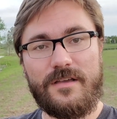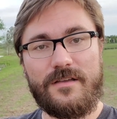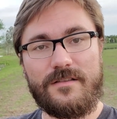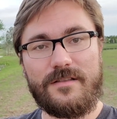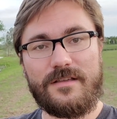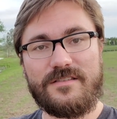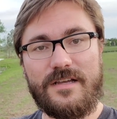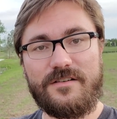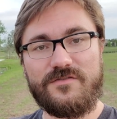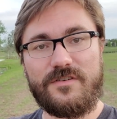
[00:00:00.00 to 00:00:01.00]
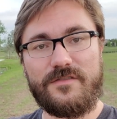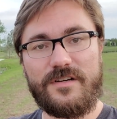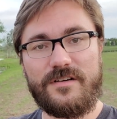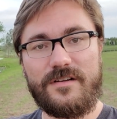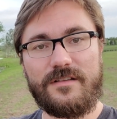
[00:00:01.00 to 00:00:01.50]
and then Saturn's right over
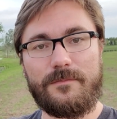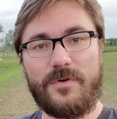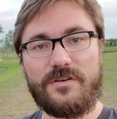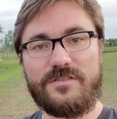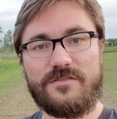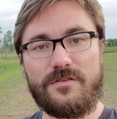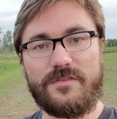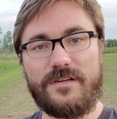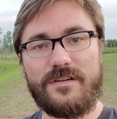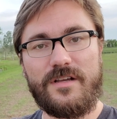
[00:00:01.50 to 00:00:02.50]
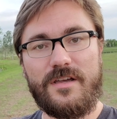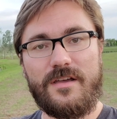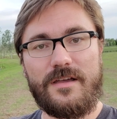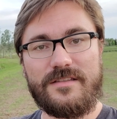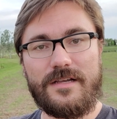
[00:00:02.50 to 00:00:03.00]
here, and then Mars is over here,
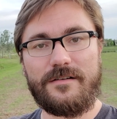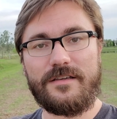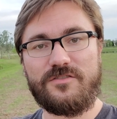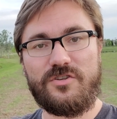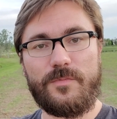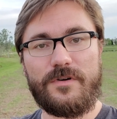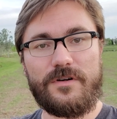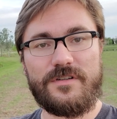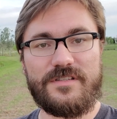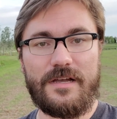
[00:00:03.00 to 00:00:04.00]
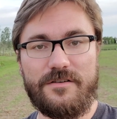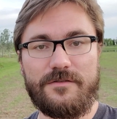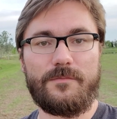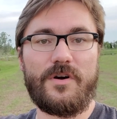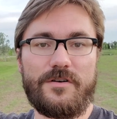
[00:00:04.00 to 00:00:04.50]
it's not like Jupiter,
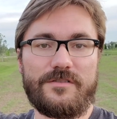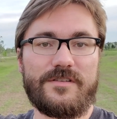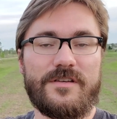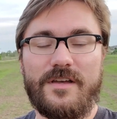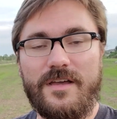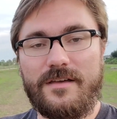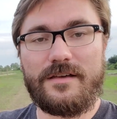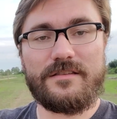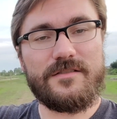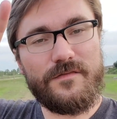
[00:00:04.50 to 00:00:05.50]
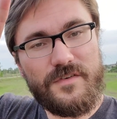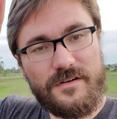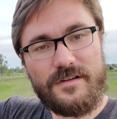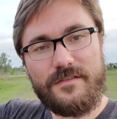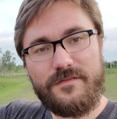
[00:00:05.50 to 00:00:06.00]
Saturn, Mars. It's
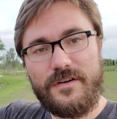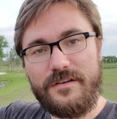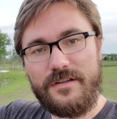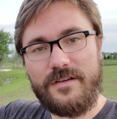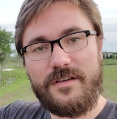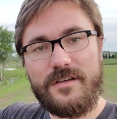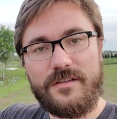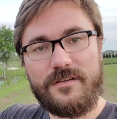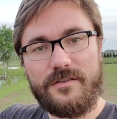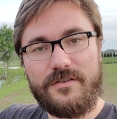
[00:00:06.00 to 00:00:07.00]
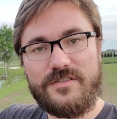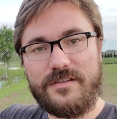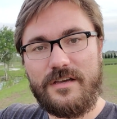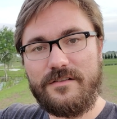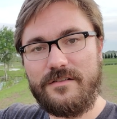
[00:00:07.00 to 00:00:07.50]
very, very close
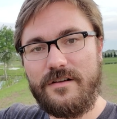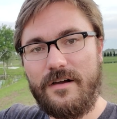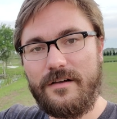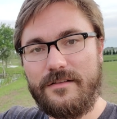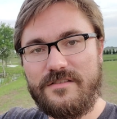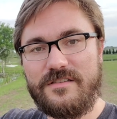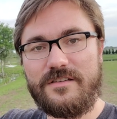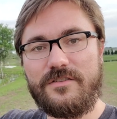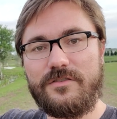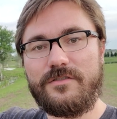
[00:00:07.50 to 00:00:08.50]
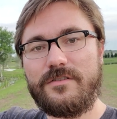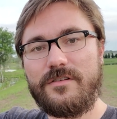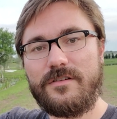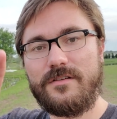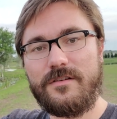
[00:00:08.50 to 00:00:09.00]
together on a single
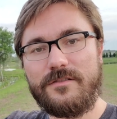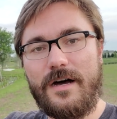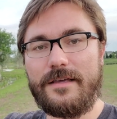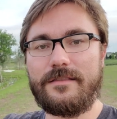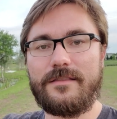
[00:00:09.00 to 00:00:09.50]
line.